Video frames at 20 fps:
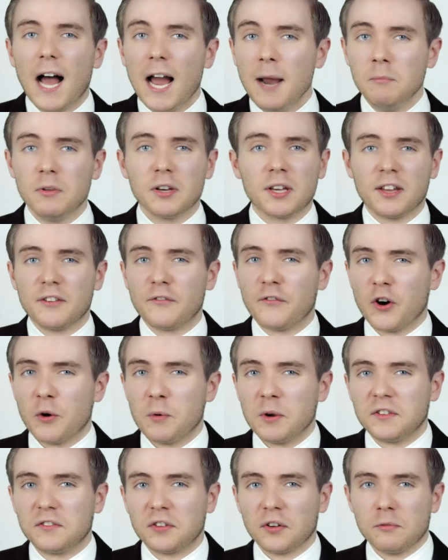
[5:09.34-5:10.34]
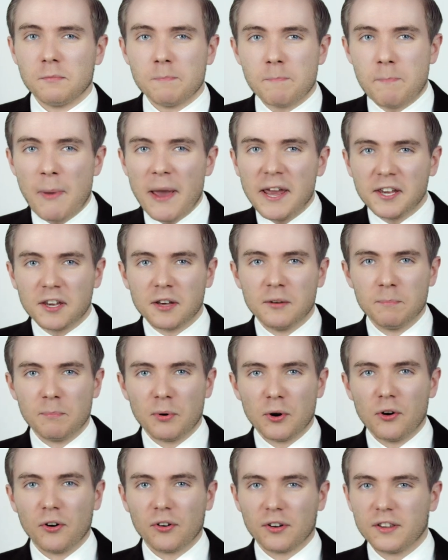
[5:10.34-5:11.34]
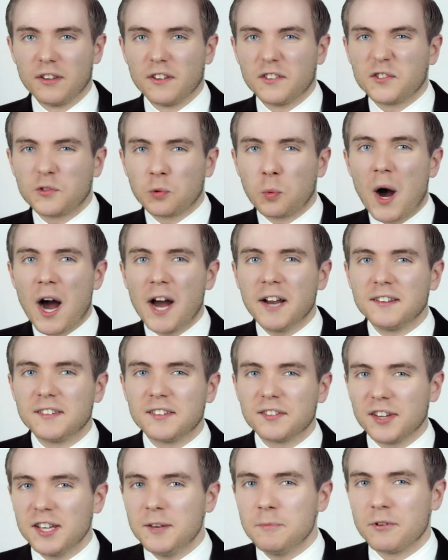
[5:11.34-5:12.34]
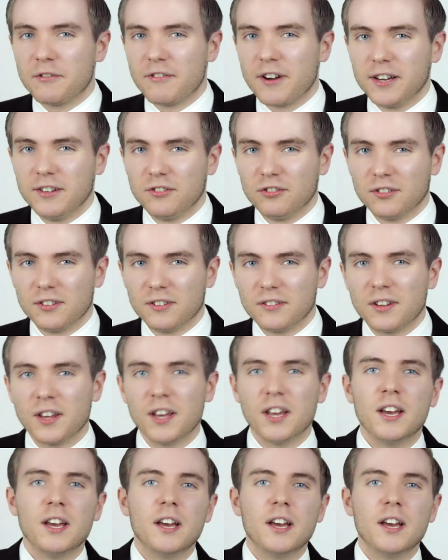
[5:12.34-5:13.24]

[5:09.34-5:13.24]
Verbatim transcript: I'm looking forward to Baconborn, the swine sleeper agent.